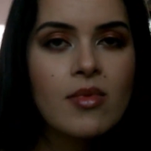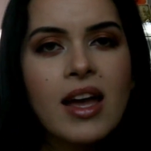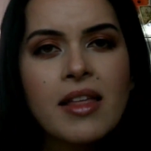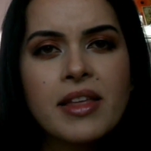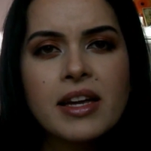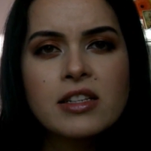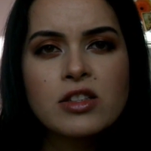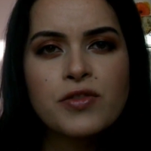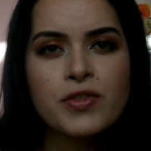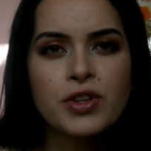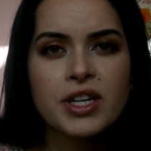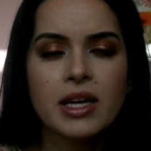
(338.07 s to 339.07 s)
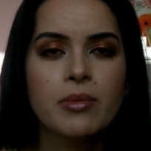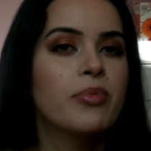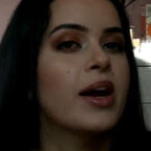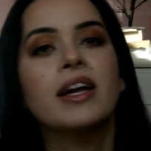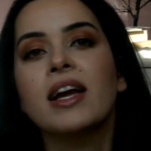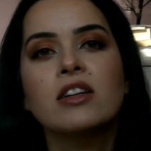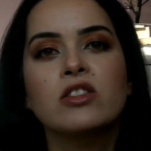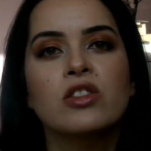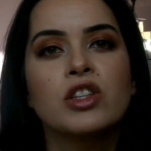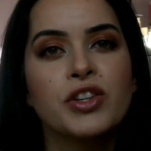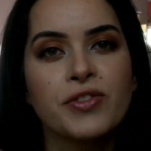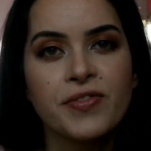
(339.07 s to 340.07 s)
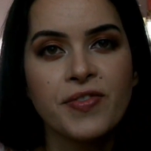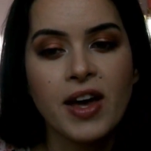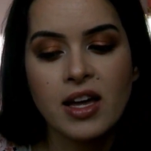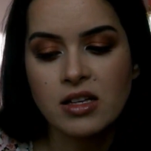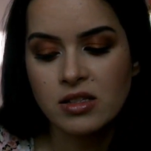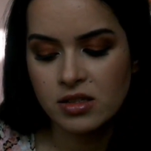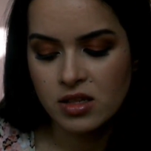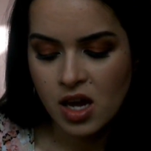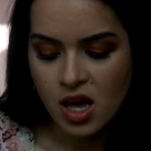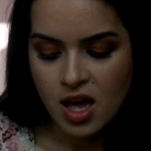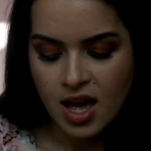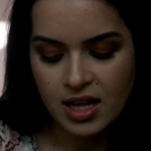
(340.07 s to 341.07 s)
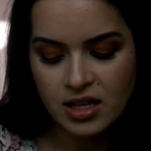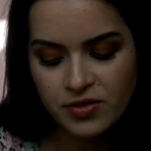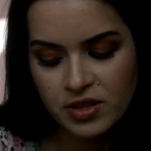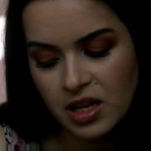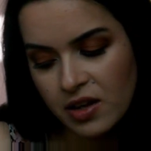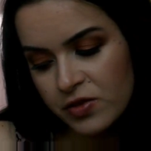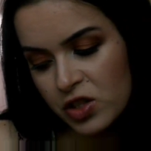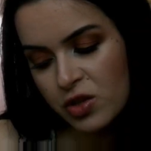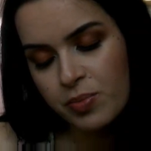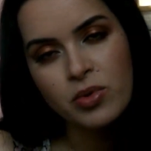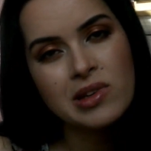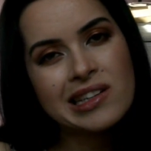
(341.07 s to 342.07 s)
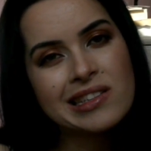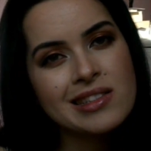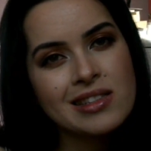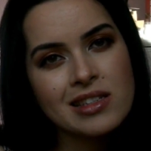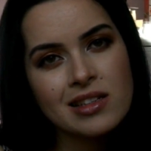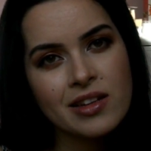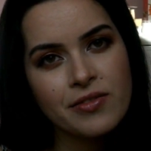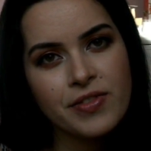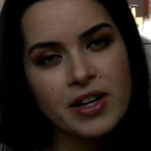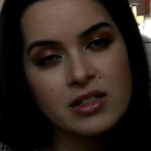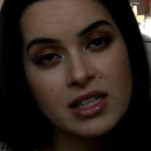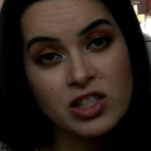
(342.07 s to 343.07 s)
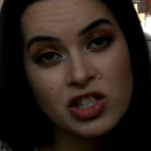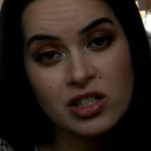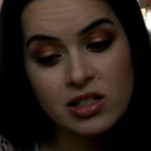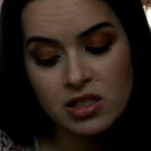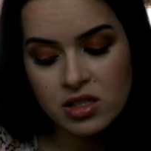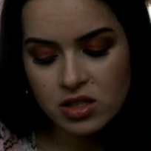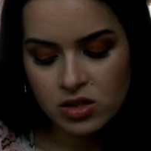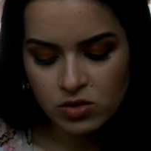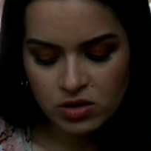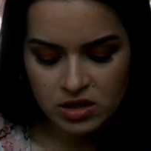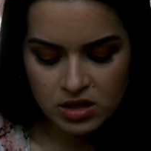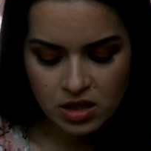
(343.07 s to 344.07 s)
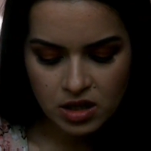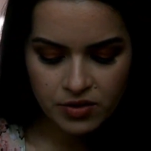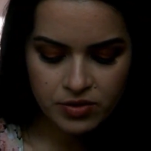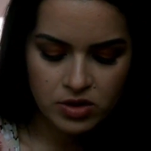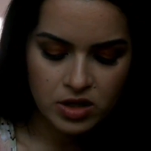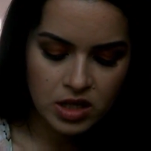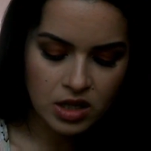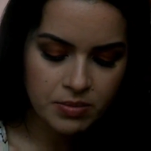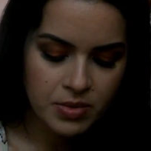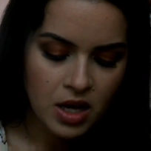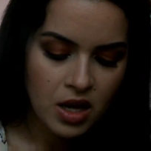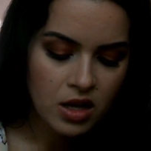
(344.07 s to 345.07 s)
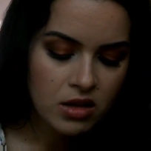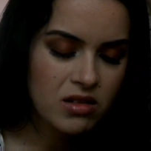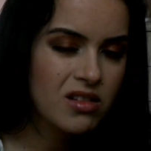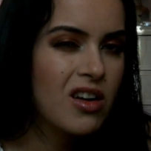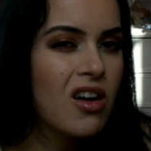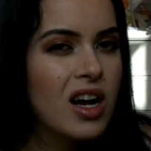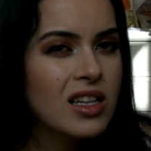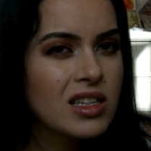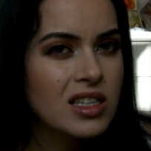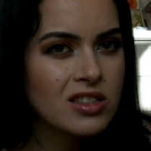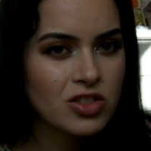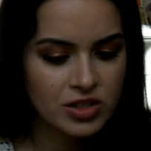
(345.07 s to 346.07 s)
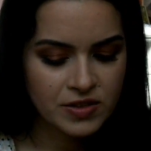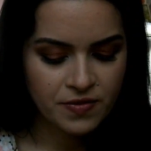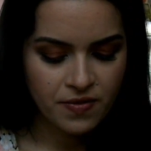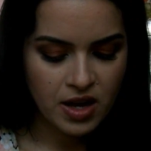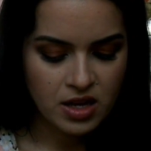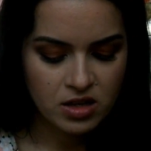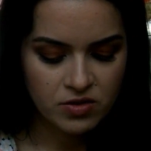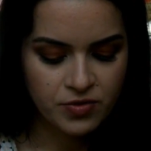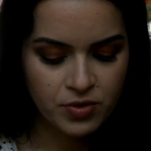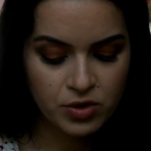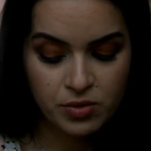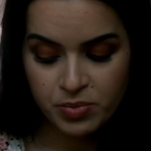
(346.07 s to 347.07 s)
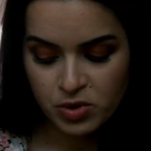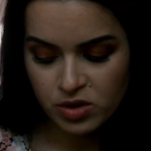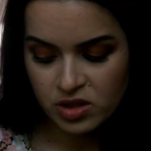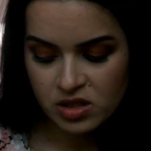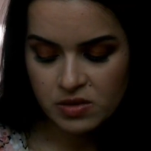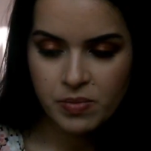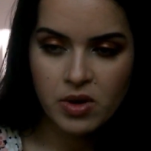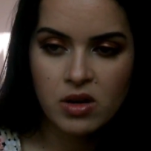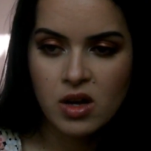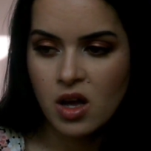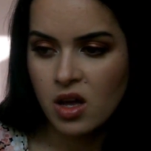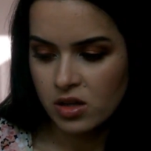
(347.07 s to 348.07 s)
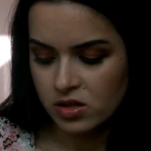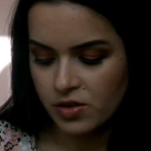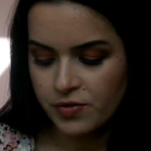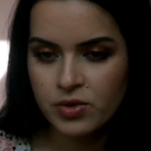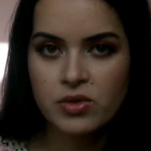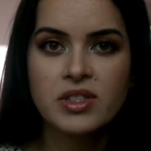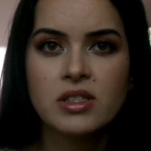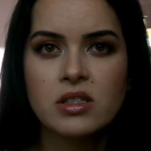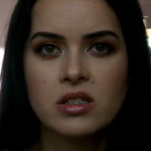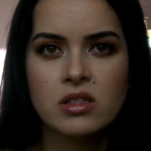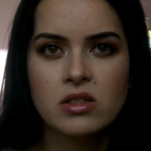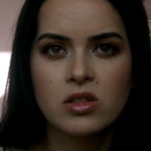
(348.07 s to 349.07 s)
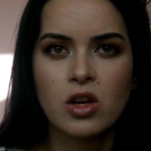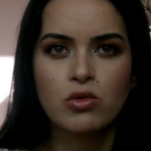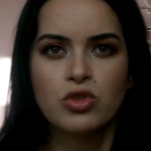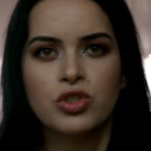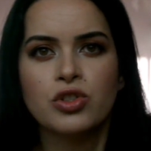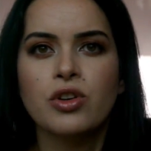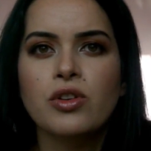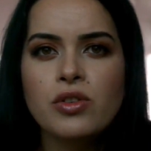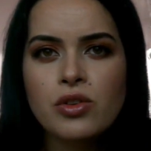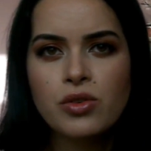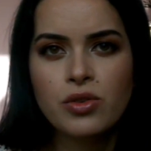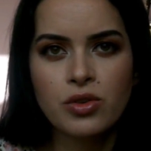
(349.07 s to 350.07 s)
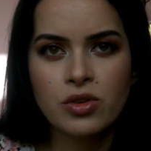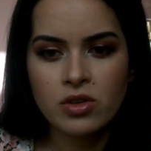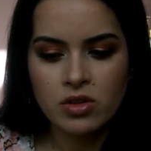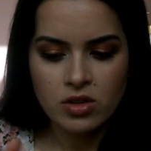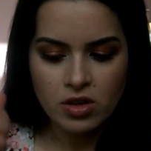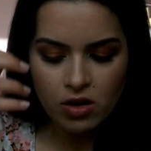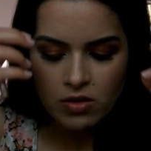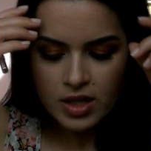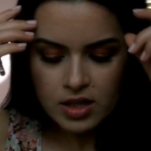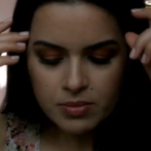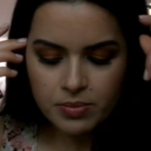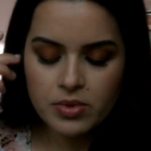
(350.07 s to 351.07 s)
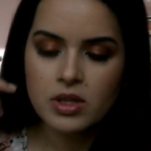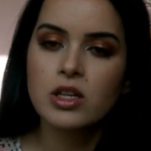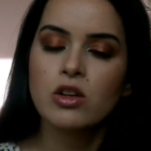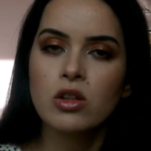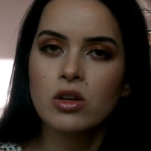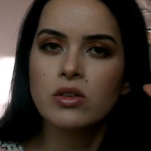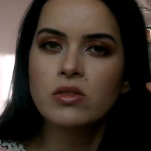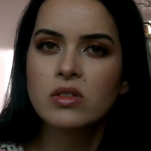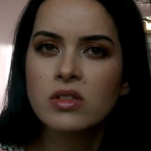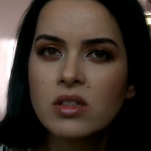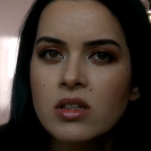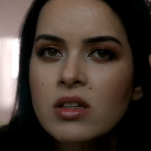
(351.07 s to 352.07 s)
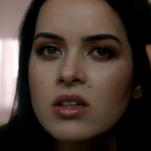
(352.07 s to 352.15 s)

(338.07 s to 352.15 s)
And that is, if you get breakouts on your face, and even after you put concealer and foundation in, it still doesn't cover it up, you kind of can just fake it for a beauty spot. So for instance, I'll show you, I'll get up really close.